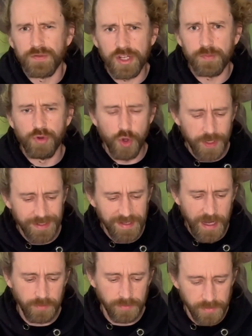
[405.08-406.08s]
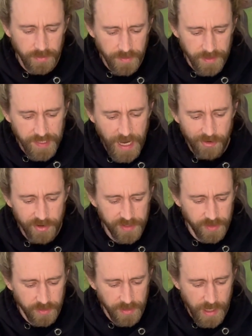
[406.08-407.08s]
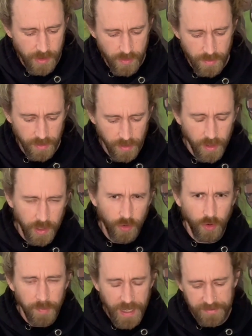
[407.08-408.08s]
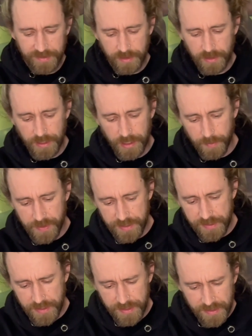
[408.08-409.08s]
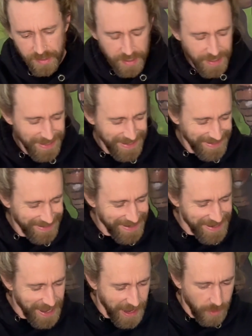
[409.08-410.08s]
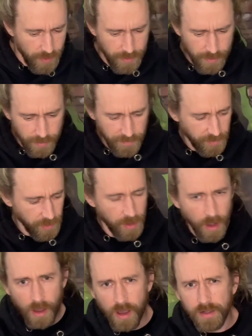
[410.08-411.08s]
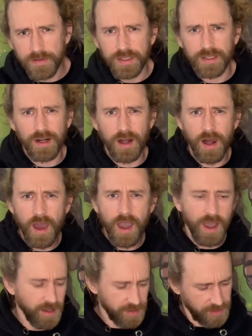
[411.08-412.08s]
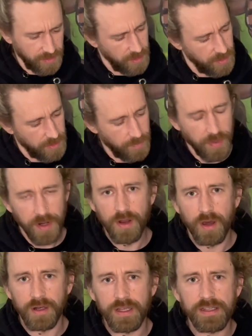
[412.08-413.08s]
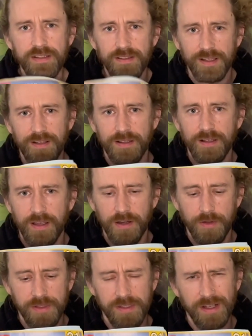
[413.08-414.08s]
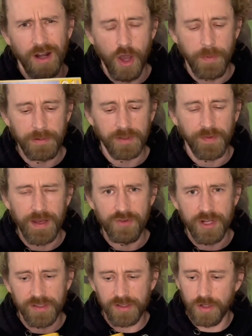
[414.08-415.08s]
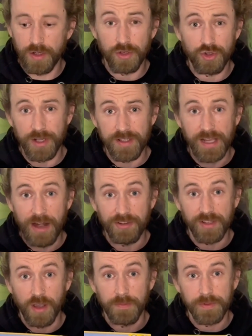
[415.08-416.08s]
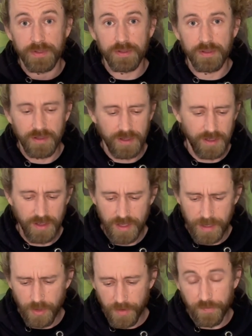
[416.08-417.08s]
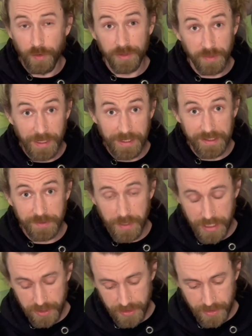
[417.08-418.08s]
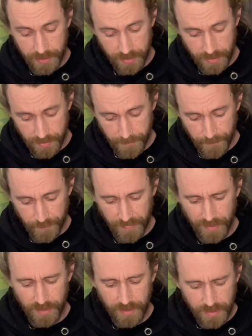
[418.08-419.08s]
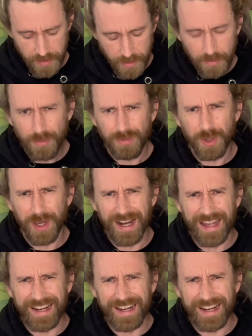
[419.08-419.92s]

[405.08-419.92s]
just broken down the pterosaur now. We've got it all back to the little pieces. Now we've got, last but not least, I know this is a lot of people's favourites, the Triceratops. I'm looking forward to making this one actually. I'm quite glad I